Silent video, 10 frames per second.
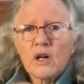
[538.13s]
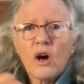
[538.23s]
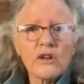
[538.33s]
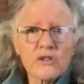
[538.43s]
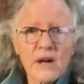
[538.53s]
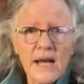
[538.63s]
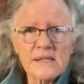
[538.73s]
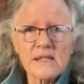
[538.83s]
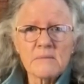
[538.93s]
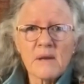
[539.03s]

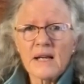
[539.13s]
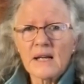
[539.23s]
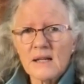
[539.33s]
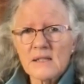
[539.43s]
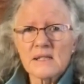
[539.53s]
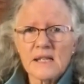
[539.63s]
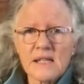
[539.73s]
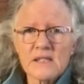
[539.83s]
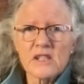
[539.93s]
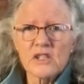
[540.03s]
contrasting my colors
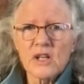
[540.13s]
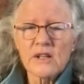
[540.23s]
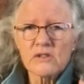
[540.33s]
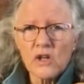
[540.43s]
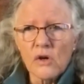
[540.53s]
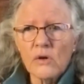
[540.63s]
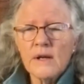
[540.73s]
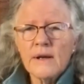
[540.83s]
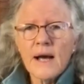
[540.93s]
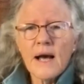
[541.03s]
against each other. So
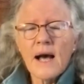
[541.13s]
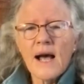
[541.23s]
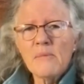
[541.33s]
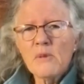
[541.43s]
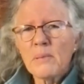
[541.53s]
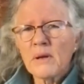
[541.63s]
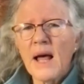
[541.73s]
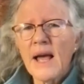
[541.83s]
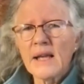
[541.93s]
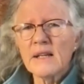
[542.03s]
I'm
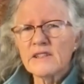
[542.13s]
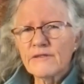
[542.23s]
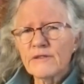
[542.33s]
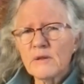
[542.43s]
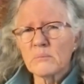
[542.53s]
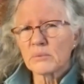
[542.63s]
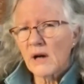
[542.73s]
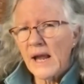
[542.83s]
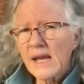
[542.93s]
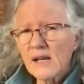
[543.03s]
applying a different
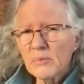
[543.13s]
brain